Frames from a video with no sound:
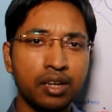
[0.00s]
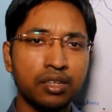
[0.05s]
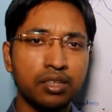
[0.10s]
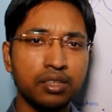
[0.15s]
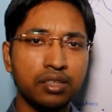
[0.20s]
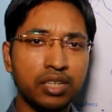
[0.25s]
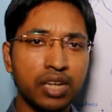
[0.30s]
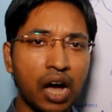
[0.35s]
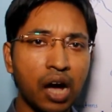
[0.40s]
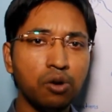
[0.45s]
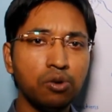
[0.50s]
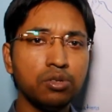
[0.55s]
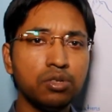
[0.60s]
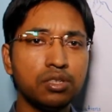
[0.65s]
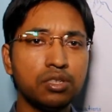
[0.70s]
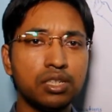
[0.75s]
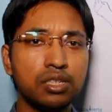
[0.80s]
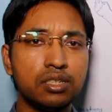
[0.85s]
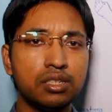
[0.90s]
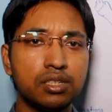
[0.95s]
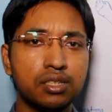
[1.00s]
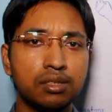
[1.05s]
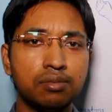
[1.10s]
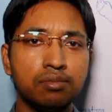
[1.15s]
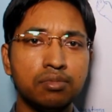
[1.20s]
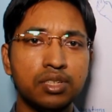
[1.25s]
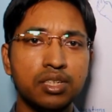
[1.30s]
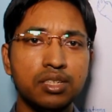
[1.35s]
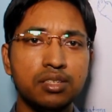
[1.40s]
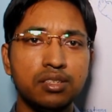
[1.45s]
Down
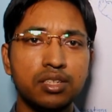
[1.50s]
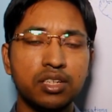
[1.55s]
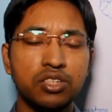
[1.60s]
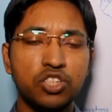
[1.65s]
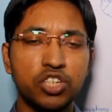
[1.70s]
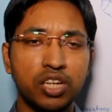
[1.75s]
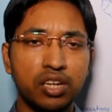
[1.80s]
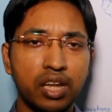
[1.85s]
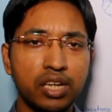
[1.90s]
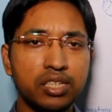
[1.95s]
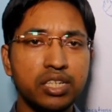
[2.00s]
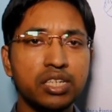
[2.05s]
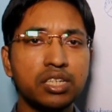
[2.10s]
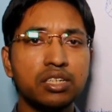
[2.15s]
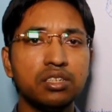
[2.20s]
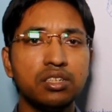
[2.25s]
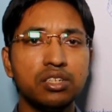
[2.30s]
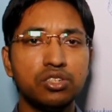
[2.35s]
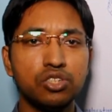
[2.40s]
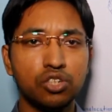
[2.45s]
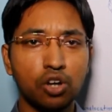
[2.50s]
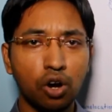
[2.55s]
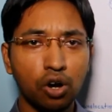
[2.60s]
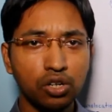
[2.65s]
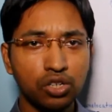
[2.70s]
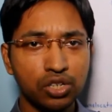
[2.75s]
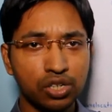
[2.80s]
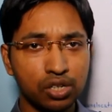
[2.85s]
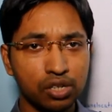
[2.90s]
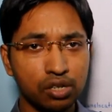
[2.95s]
syndrome is a genetic
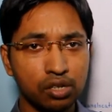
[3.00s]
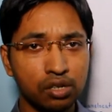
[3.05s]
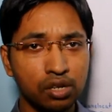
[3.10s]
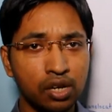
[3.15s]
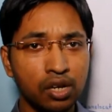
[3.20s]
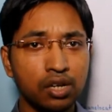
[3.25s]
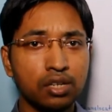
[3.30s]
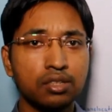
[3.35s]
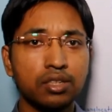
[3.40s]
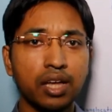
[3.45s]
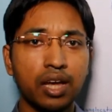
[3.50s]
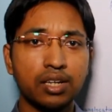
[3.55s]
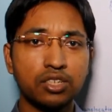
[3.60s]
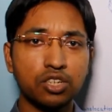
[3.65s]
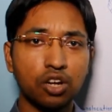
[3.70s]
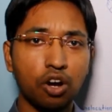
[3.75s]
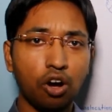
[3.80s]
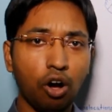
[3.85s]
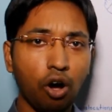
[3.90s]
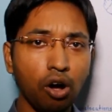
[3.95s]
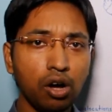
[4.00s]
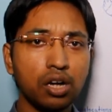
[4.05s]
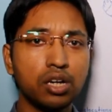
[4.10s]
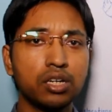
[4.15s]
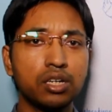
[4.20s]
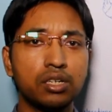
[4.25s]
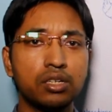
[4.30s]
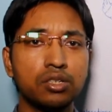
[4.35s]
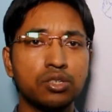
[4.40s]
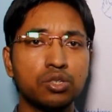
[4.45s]
disorder that
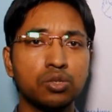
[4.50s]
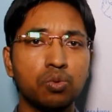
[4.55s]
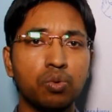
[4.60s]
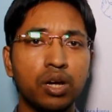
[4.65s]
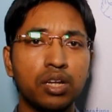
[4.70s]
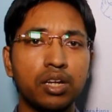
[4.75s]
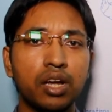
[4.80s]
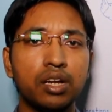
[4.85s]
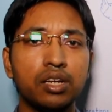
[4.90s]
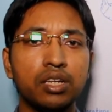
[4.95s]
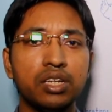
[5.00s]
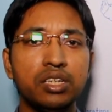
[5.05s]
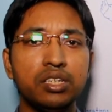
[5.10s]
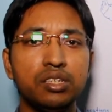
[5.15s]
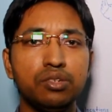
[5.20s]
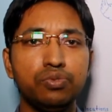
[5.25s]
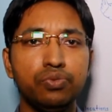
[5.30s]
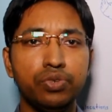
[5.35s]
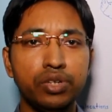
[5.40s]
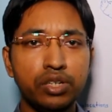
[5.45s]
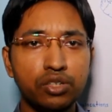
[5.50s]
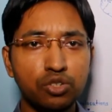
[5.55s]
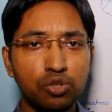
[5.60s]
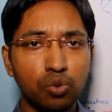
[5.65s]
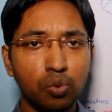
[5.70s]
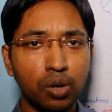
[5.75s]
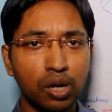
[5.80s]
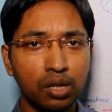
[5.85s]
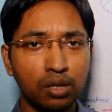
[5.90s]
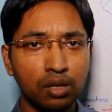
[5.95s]
occurs when an
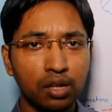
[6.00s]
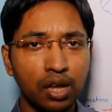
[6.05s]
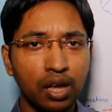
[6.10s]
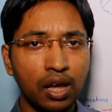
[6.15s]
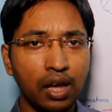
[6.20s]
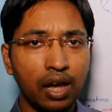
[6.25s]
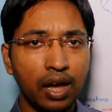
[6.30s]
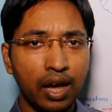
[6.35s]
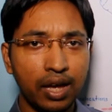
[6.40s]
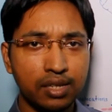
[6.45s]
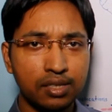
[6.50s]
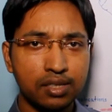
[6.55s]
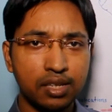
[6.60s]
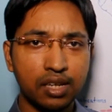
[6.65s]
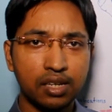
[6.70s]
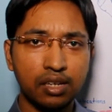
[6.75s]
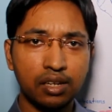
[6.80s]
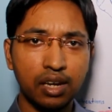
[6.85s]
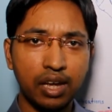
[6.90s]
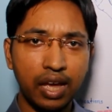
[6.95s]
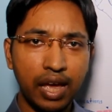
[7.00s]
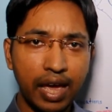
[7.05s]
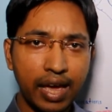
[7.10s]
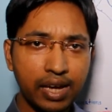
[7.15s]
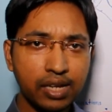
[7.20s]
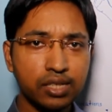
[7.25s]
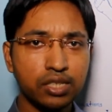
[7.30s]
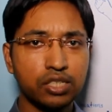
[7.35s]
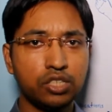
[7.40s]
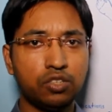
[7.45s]
individual has an
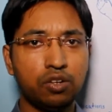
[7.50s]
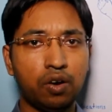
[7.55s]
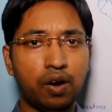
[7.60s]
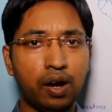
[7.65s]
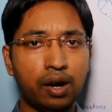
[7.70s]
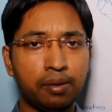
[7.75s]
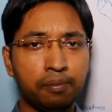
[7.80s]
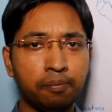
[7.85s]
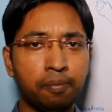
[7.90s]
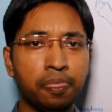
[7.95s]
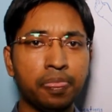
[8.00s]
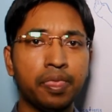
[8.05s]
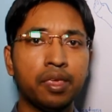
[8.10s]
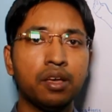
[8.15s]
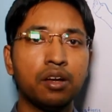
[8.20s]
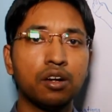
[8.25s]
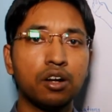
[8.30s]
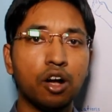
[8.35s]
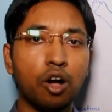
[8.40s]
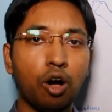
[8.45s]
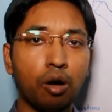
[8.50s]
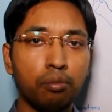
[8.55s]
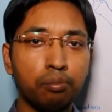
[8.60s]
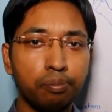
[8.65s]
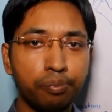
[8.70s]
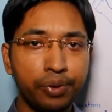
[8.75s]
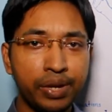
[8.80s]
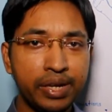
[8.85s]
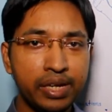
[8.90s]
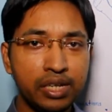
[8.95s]
extra,
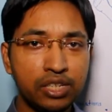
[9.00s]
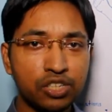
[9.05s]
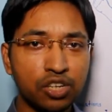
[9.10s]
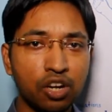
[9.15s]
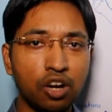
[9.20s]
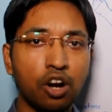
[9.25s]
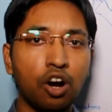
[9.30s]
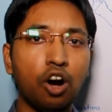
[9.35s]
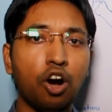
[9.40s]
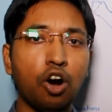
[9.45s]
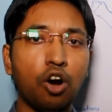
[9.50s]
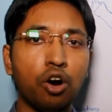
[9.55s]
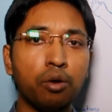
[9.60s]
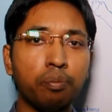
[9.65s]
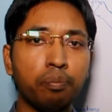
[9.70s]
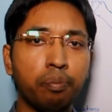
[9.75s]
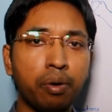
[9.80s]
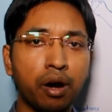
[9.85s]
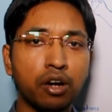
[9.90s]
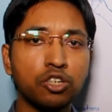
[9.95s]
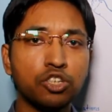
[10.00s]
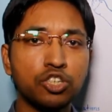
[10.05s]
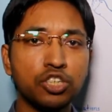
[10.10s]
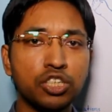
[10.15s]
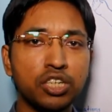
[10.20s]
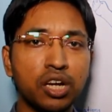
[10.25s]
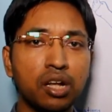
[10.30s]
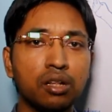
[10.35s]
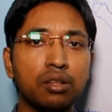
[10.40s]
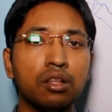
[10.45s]
complete or
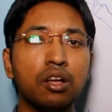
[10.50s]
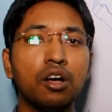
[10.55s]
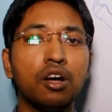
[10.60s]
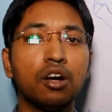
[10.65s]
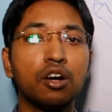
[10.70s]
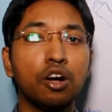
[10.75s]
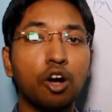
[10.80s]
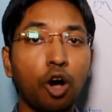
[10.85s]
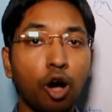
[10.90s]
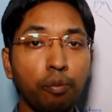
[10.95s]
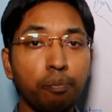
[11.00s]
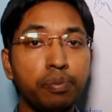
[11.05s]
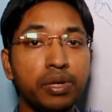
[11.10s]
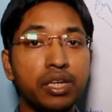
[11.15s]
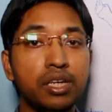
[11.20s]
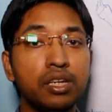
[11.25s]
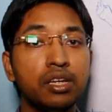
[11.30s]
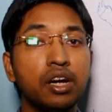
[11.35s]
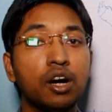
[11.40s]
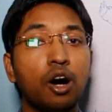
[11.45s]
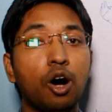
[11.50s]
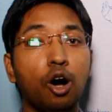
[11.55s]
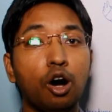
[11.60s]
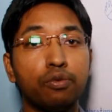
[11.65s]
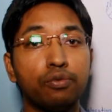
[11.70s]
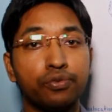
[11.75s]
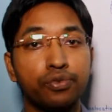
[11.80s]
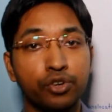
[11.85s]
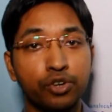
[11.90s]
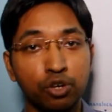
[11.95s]
partial copy
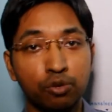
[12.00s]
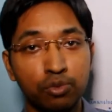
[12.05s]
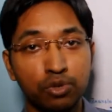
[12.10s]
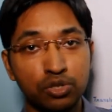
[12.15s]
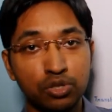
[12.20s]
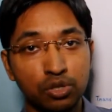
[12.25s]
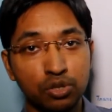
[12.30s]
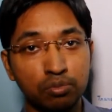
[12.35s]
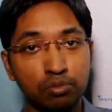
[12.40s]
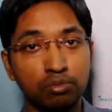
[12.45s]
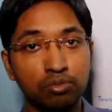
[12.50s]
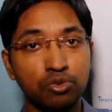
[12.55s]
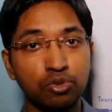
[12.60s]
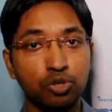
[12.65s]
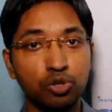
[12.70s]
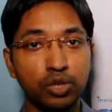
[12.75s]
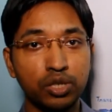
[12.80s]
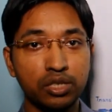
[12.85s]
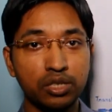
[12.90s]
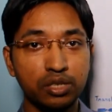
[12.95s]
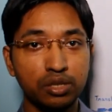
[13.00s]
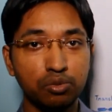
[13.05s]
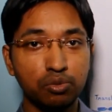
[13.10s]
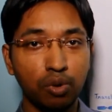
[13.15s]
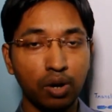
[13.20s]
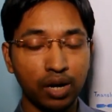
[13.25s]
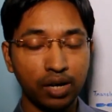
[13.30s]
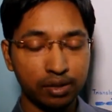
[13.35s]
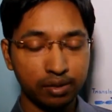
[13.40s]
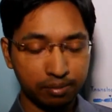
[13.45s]
of chromosome
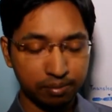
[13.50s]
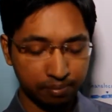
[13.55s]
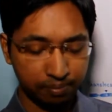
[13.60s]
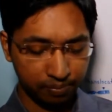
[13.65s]
21.